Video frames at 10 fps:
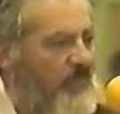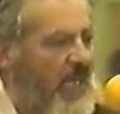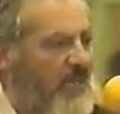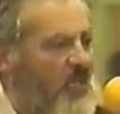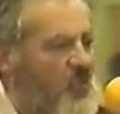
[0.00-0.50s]

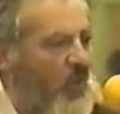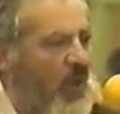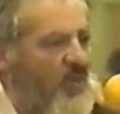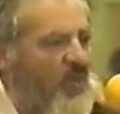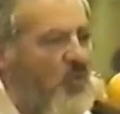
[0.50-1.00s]
That is
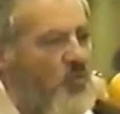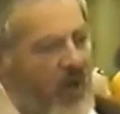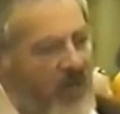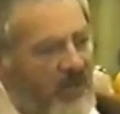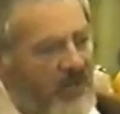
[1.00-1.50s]
why the
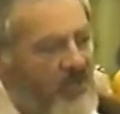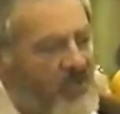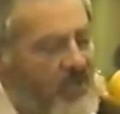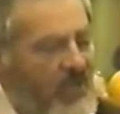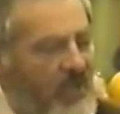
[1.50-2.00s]

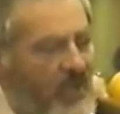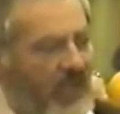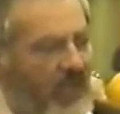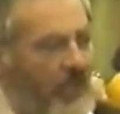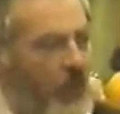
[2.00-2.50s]
greatest
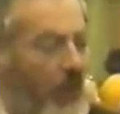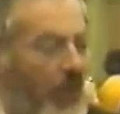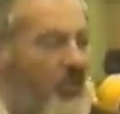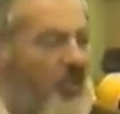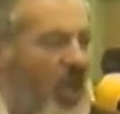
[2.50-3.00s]
chilul
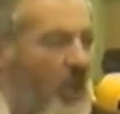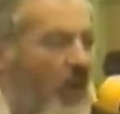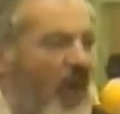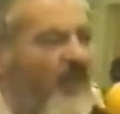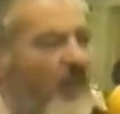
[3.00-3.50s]
Hashem
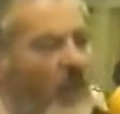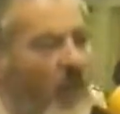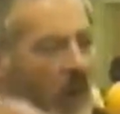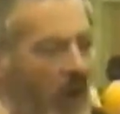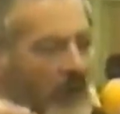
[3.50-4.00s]
of
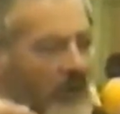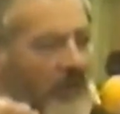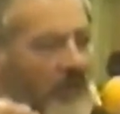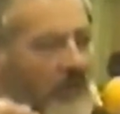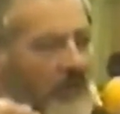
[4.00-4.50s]

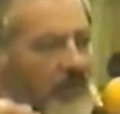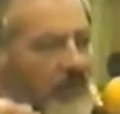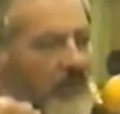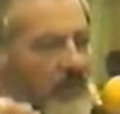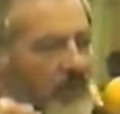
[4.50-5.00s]
all
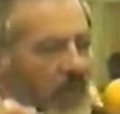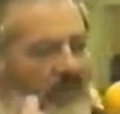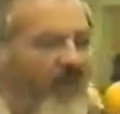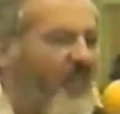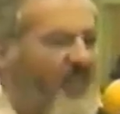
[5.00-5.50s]
are
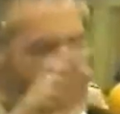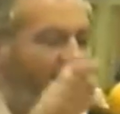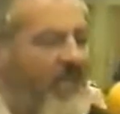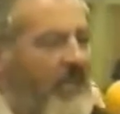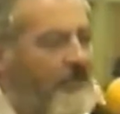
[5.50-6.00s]
not the
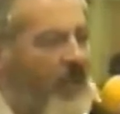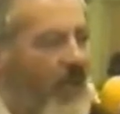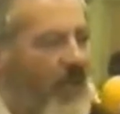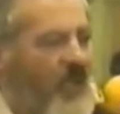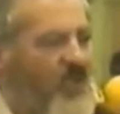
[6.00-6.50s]
secular
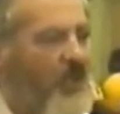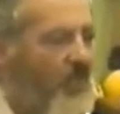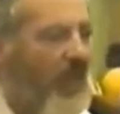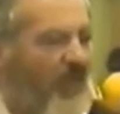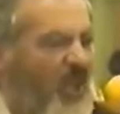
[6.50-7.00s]
bodies,
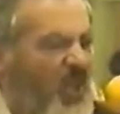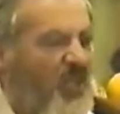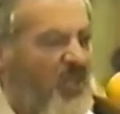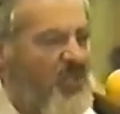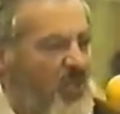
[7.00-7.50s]
but
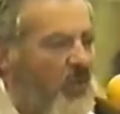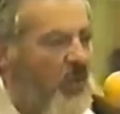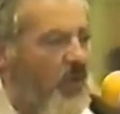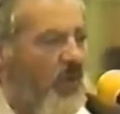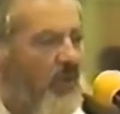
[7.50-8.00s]
the
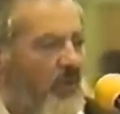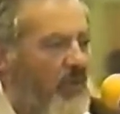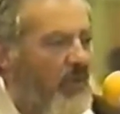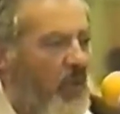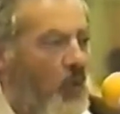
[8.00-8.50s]

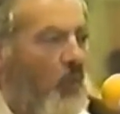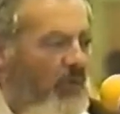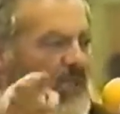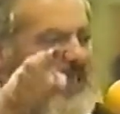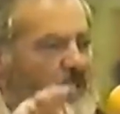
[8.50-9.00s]
so-called
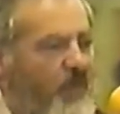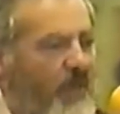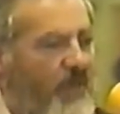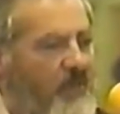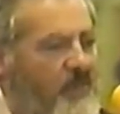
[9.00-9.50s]
religious
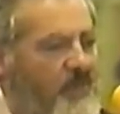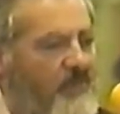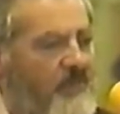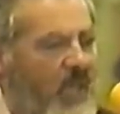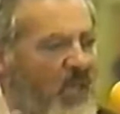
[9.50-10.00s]
bodies.
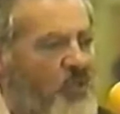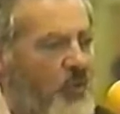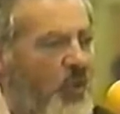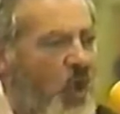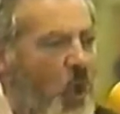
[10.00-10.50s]
It is
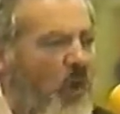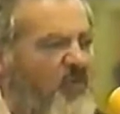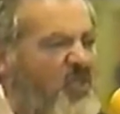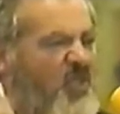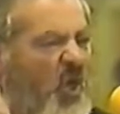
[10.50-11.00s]
you who have
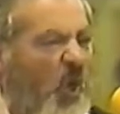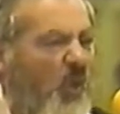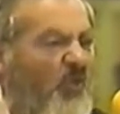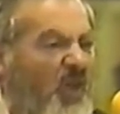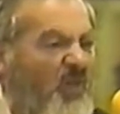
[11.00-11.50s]

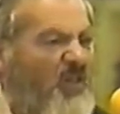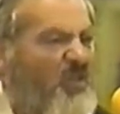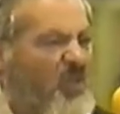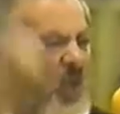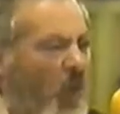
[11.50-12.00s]
sold their
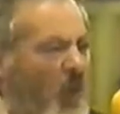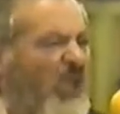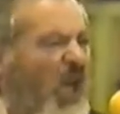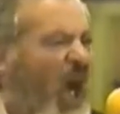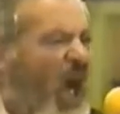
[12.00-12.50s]
soul
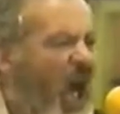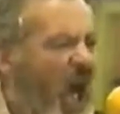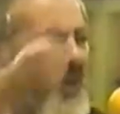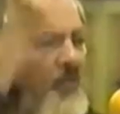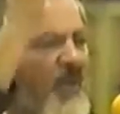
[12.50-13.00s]

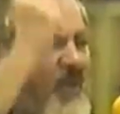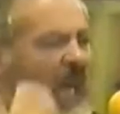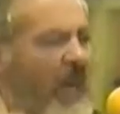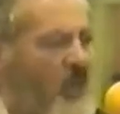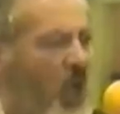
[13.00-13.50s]
100
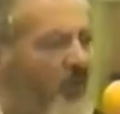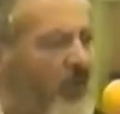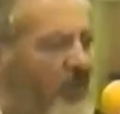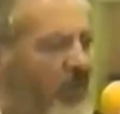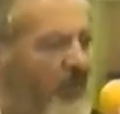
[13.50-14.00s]
times
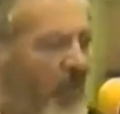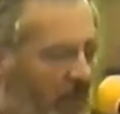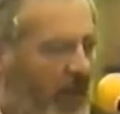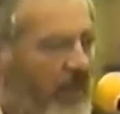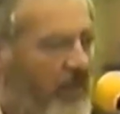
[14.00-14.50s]
over for
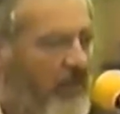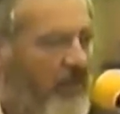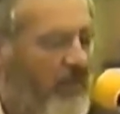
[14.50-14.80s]
money.